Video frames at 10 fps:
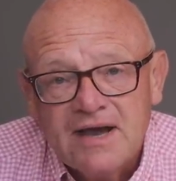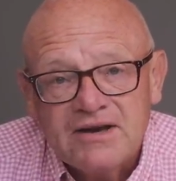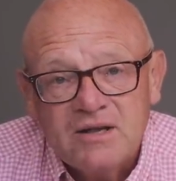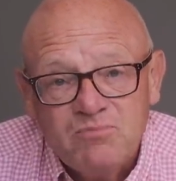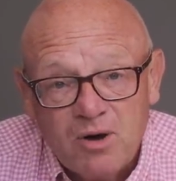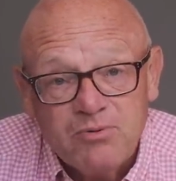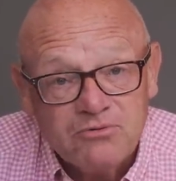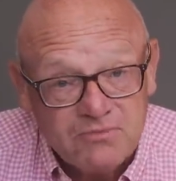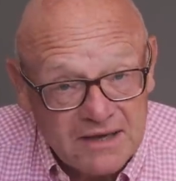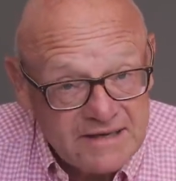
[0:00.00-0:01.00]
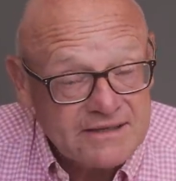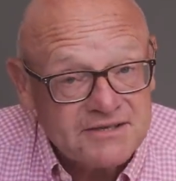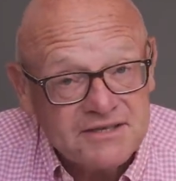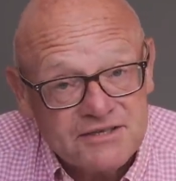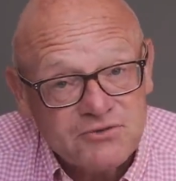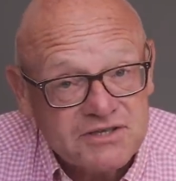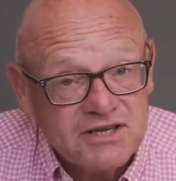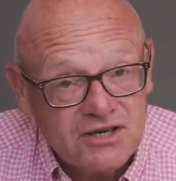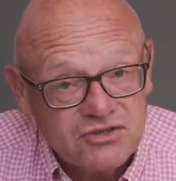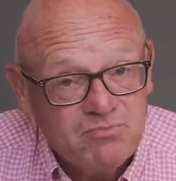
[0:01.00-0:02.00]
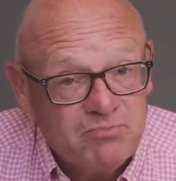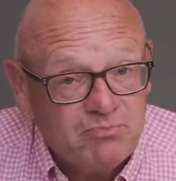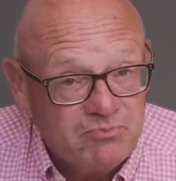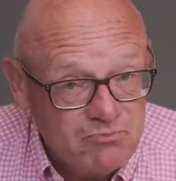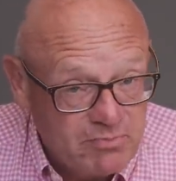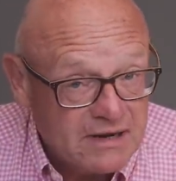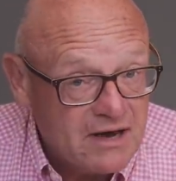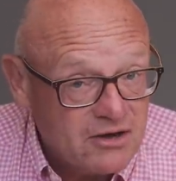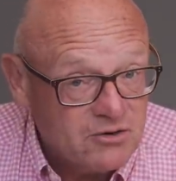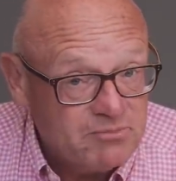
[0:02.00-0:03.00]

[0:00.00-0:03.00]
And I'll pop a link to this research below